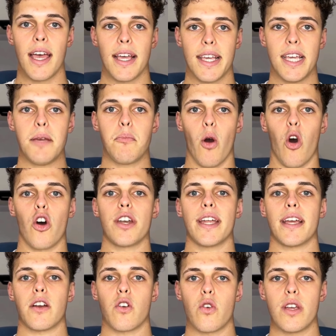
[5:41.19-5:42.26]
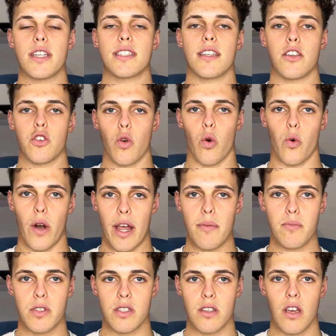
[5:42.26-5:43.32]
Keep on increasing your
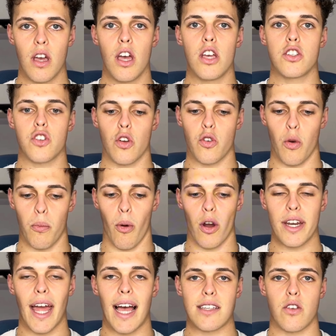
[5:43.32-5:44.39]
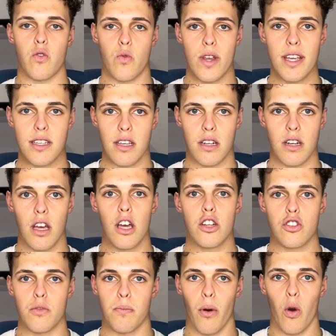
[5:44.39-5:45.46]
reps so your body has a reason
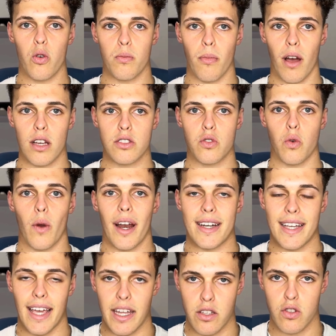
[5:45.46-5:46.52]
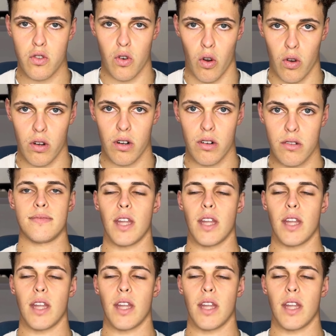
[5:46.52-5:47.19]
to build muscle and get stronger.